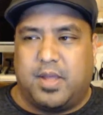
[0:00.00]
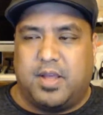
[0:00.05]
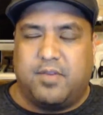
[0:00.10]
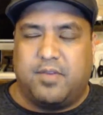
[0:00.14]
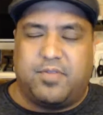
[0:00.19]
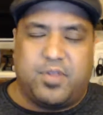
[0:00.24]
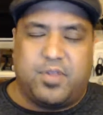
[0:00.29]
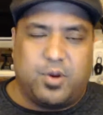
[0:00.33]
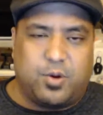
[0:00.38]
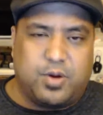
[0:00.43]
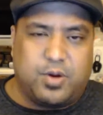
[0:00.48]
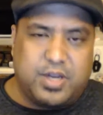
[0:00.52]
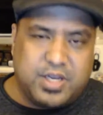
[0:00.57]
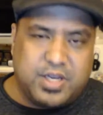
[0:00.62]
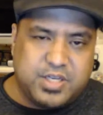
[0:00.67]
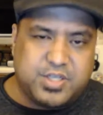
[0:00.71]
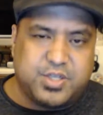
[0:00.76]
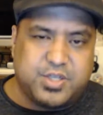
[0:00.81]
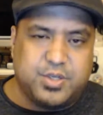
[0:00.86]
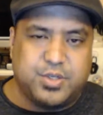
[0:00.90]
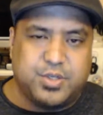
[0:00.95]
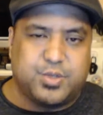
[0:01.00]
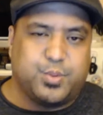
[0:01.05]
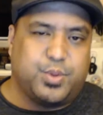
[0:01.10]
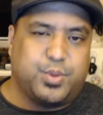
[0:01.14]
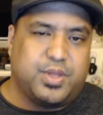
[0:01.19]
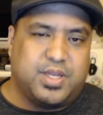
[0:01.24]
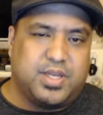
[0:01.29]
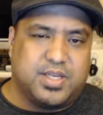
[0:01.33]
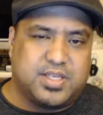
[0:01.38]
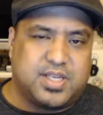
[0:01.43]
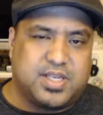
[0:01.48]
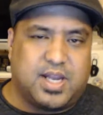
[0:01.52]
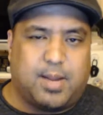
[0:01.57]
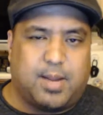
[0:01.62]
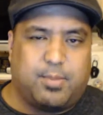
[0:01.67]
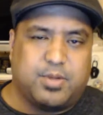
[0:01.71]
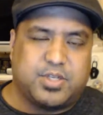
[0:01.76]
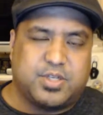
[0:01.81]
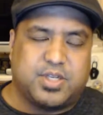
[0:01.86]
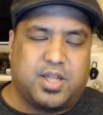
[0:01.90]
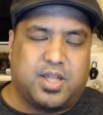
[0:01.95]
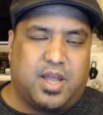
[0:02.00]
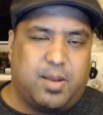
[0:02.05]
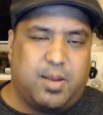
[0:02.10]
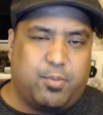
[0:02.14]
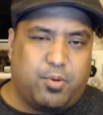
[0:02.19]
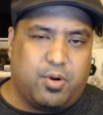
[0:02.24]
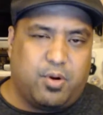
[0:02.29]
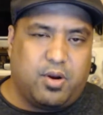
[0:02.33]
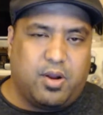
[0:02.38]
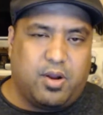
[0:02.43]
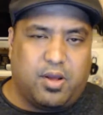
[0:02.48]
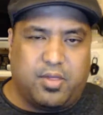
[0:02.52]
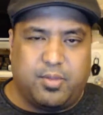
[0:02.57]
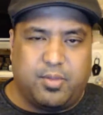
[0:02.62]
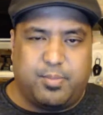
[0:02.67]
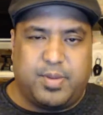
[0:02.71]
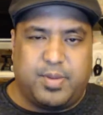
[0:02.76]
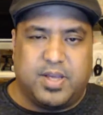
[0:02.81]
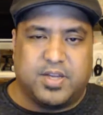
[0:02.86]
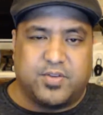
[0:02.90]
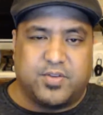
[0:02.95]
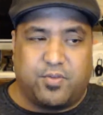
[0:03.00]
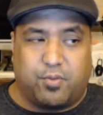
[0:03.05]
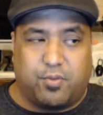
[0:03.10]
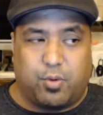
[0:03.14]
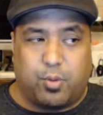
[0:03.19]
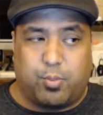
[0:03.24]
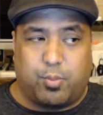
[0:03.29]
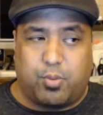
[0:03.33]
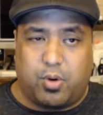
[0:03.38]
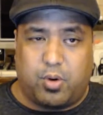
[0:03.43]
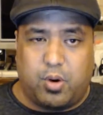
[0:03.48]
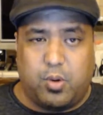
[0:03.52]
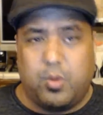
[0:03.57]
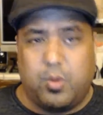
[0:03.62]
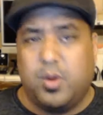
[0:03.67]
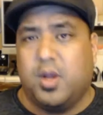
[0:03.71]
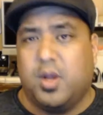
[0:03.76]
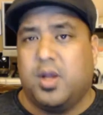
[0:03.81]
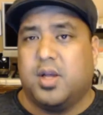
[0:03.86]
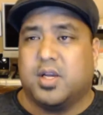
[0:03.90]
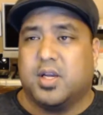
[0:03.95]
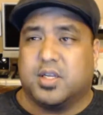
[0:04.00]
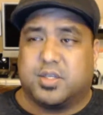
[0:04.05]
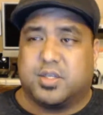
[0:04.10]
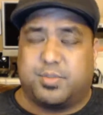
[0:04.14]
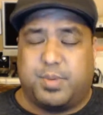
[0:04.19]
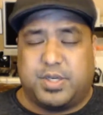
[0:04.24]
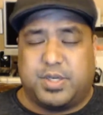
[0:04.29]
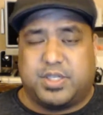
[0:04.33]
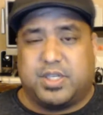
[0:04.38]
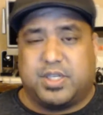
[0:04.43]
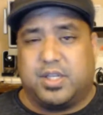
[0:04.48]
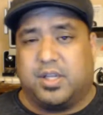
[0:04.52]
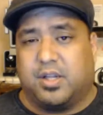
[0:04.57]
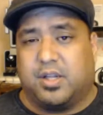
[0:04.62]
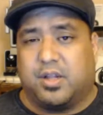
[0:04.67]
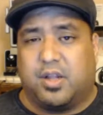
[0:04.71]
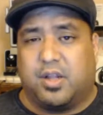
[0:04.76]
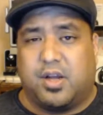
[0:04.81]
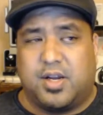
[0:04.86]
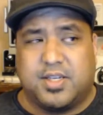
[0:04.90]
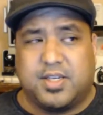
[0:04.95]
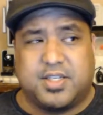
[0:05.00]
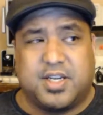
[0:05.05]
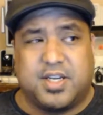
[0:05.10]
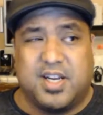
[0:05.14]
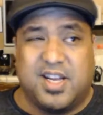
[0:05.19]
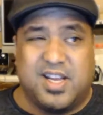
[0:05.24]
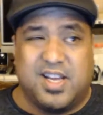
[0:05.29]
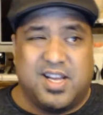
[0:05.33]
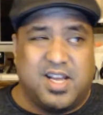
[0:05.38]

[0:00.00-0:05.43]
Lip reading: If there are issues with the established library on the PS4 Pro, especially at launch,